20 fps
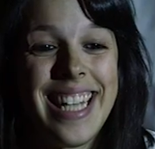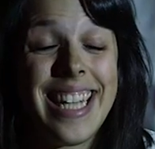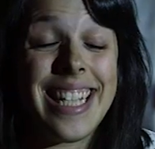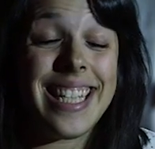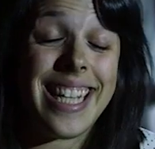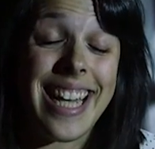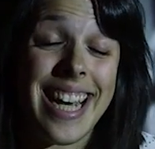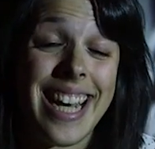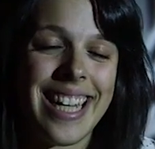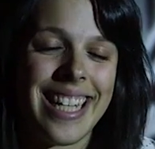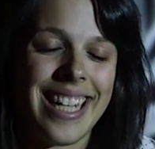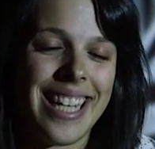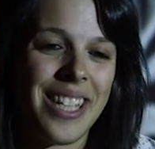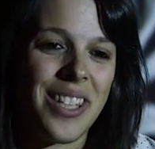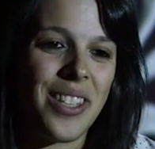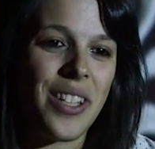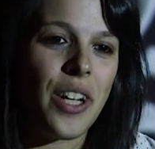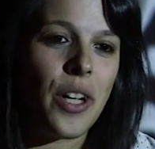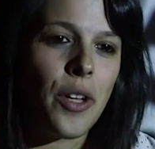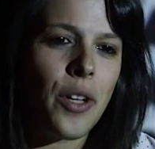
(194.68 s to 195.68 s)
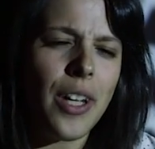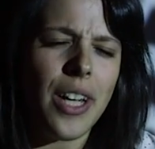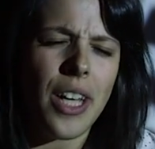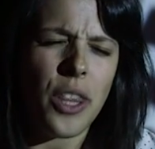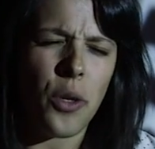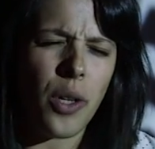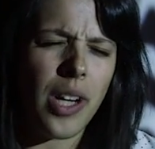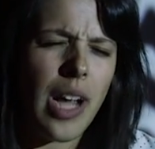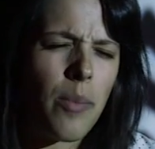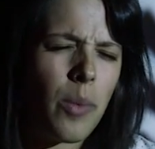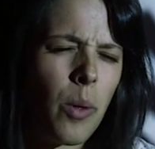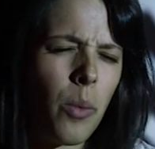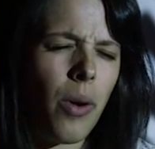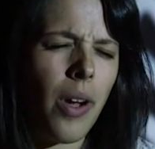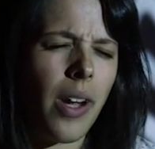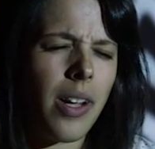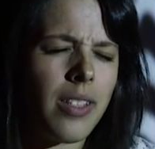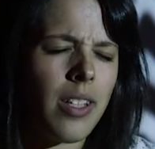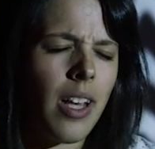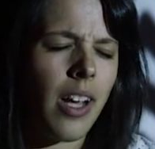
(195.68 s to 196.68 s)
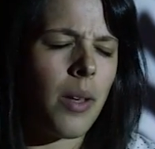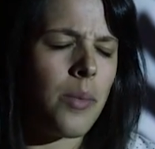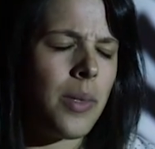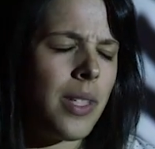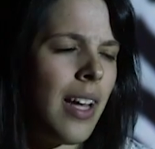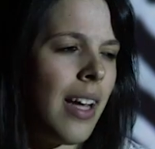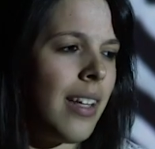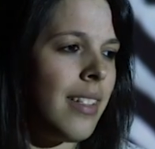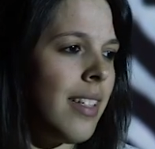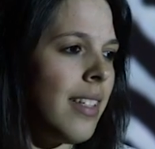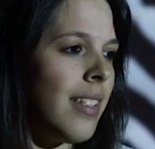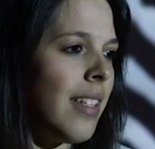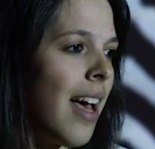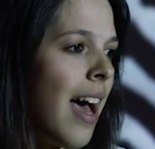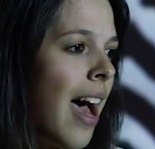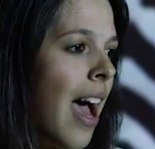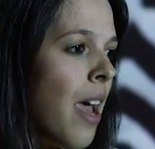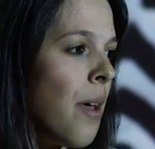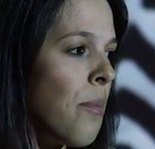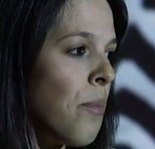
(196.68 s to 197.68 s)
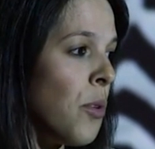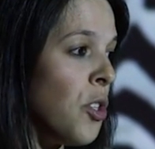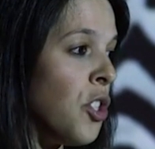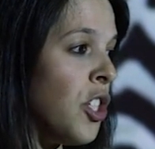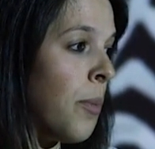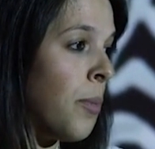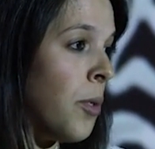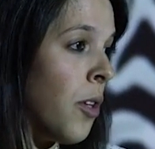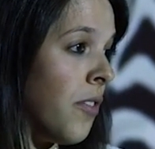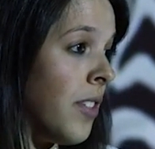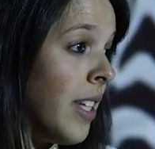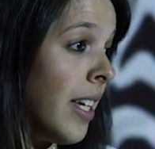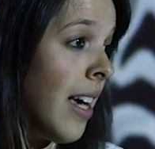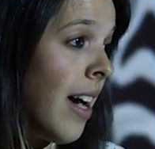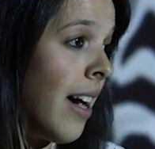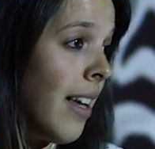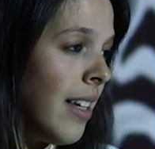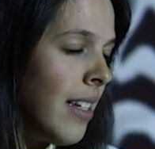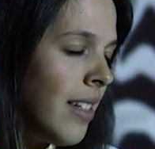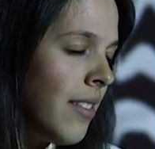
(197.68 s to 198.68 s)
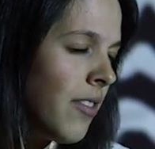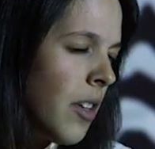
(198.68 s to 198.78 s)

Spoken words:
Ghana. So through a couple of work circumstances, I was shipped off to Ghana